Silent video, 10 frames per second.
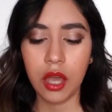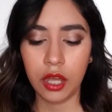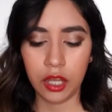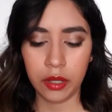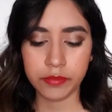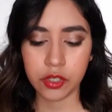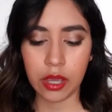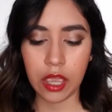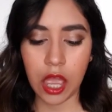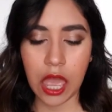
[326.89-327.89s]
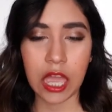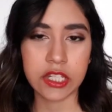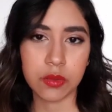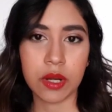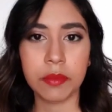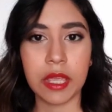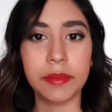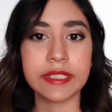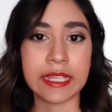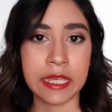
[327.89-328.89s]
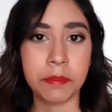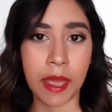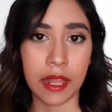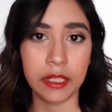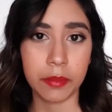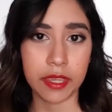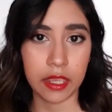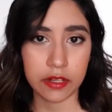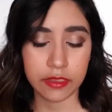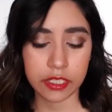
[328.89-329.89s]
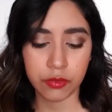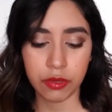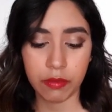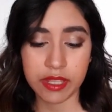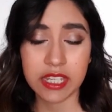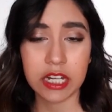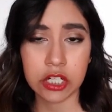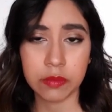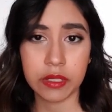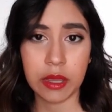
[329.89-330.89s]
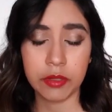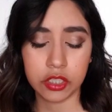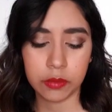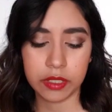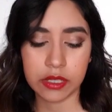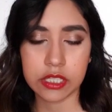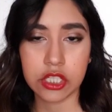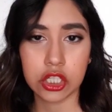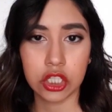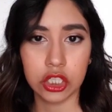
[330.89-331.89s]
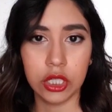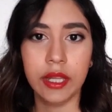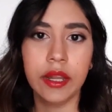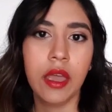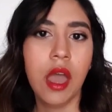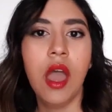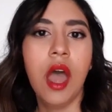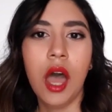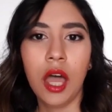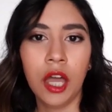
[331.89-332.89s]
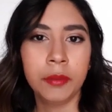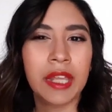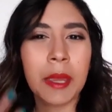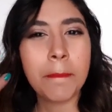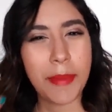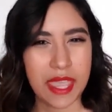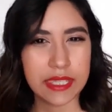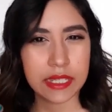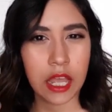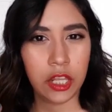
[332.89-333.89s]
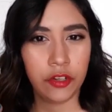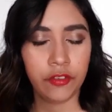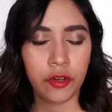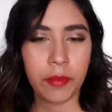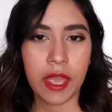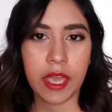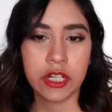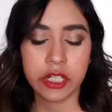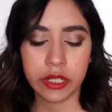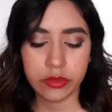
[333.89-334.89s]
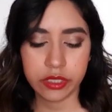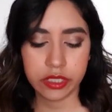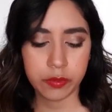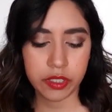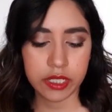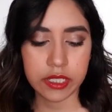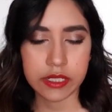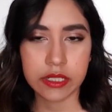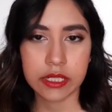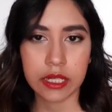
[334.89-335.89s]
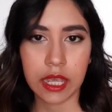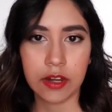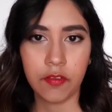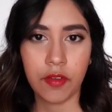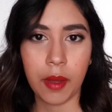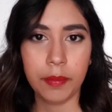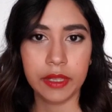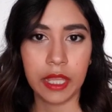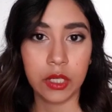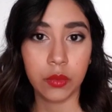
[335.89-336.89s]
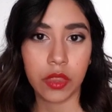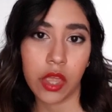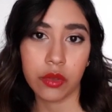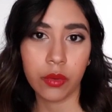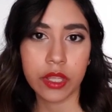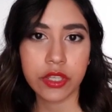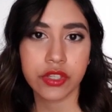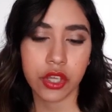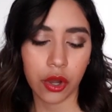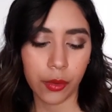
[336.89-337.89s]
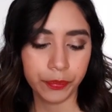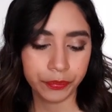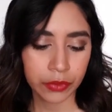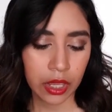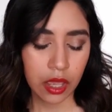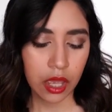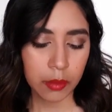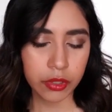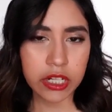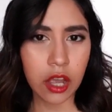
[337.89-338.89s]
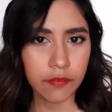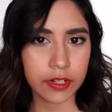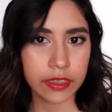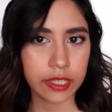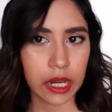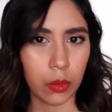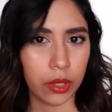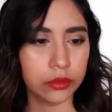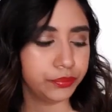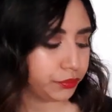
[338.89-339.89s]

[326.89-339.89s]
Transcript: So I just want to be able to hit palette by the end of these 3 months, and I should be able to because it's a good like base color for my eyeshadows. It's pretty easy to kind of blend with other ones, so I'm pretty confident that I will.